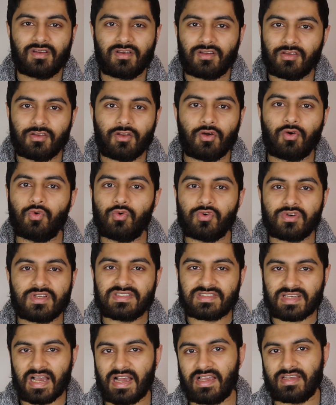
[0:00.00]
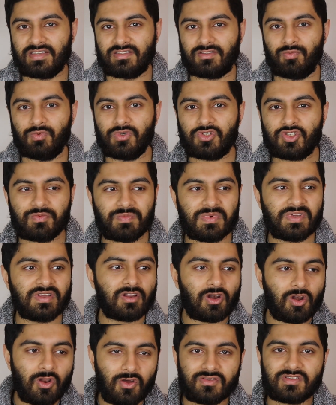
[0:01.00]
you know, all these guys. We should be
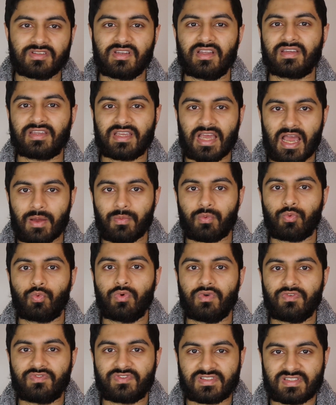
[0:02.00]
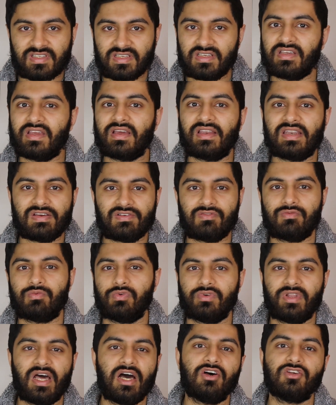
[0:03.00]
closing the gap with City and
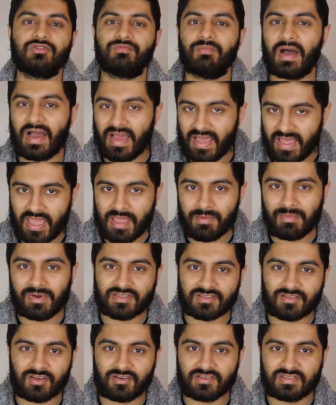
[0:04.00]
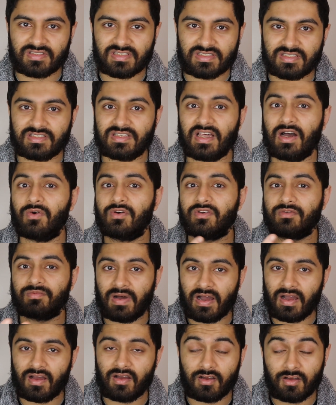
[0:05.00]
Liverpool. That was my aim at the start of the season. That was
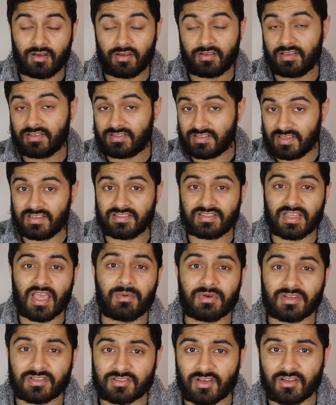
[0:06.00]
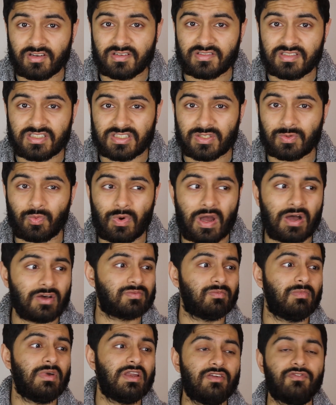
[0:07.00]
my Cazilla's aim at the start of the season.
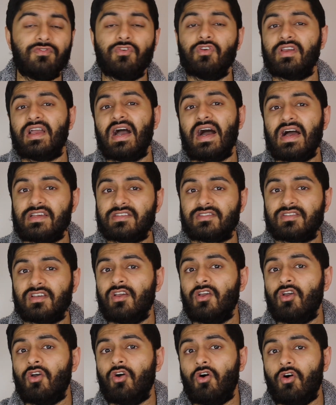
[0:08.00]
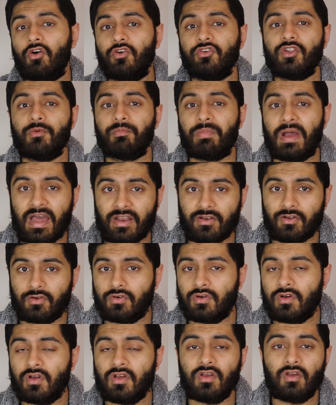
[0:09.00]
Whilst many of you guys on the
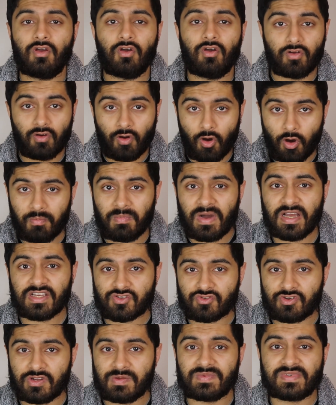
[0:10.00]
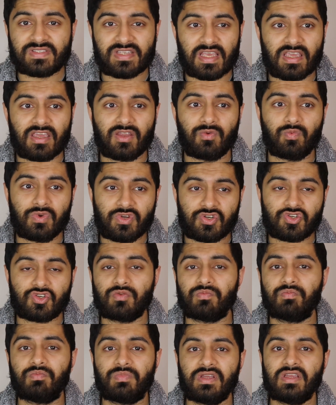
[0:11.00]
panel, on my stream, saying we
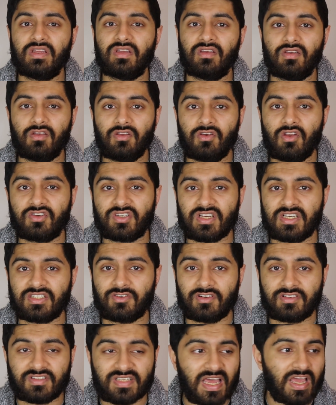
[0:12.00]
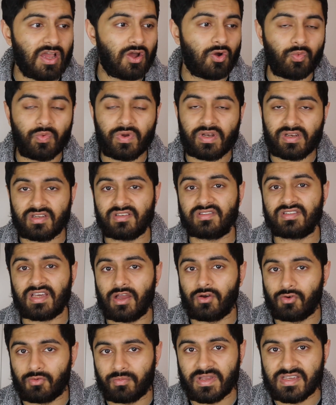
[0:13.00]
should be, you know, challenging for the title, win the
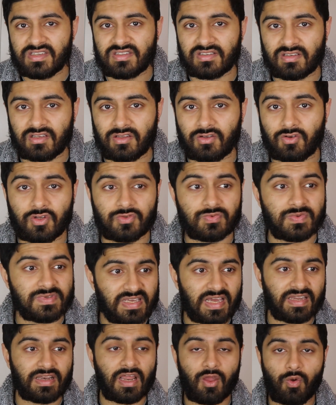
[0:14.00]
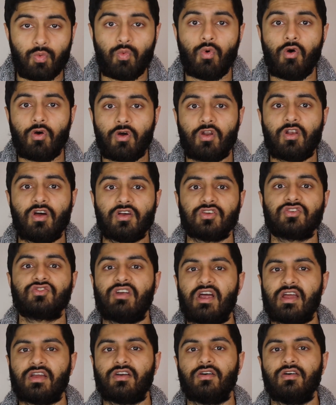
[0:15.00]
title, basically, because we signed a world-class
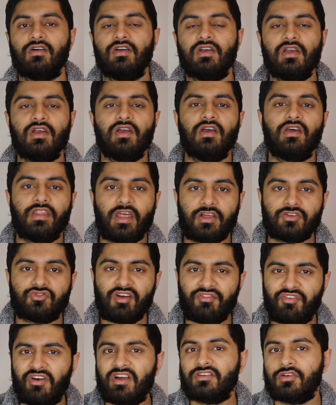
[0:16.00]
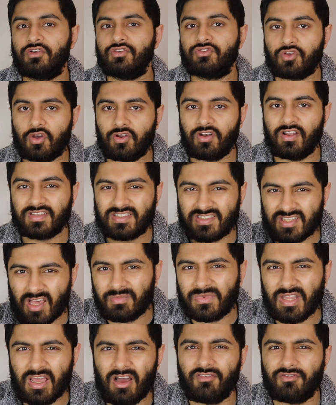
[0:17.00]
striker. Now, Gianfranco Zola
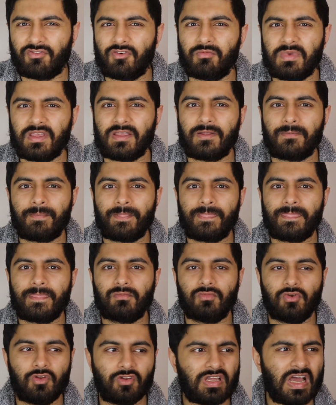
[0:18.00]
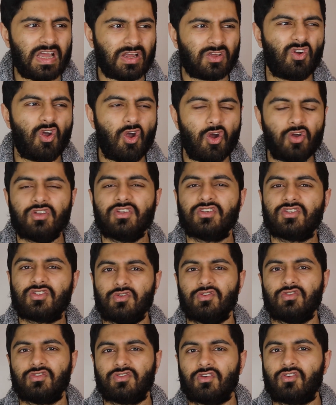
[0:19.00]
summed it up for me. Lukaku only
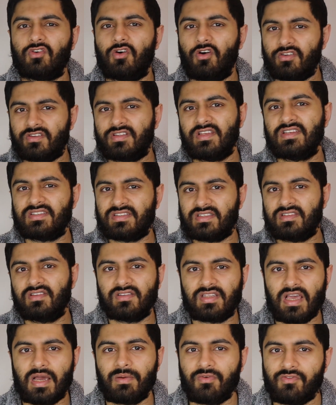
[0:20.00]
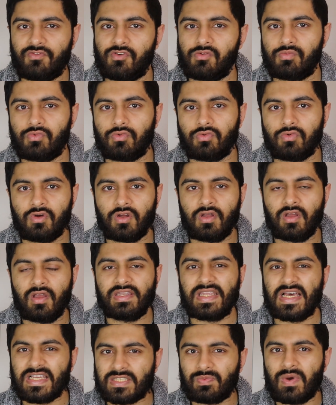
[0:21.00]
suits the Conte's type of football.
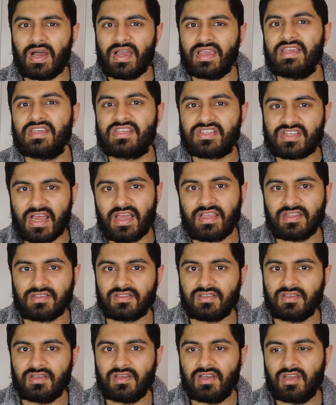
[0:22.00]
That's why he shines.